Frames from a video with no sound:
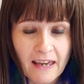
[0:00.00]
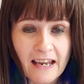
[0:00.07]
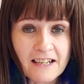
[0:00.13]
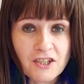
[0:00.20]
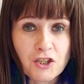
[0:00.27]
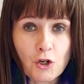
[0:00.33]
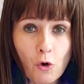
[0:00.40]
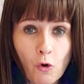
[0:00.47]

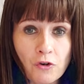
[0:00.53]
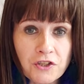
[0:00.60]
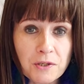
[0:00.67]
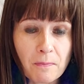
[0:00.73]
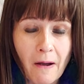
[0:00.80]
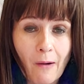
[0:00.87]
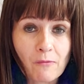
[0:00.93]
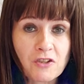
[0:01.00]
He's thought
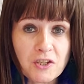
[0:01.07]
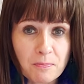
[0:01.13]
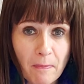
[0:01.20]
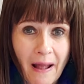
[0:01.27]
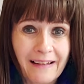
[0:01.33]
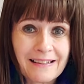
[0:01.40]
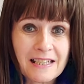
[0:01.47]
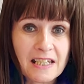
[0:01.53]
about
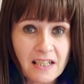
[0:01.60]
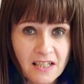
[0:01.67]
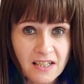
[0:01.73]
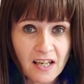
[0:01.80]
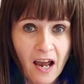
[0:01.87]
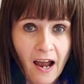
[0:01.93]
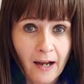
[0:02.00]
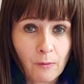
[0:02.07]
spending
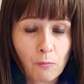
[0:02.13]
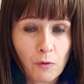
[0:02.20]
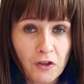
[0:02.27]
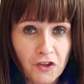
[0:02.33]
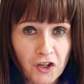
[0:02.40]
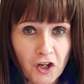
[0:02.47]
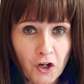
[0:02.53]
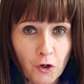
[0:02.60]
time
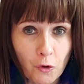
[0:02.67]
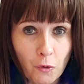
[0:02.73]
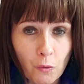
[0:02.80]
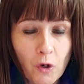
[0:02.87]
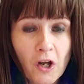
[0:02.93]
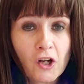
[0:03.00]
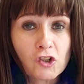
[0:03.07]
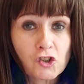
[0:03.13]
with you,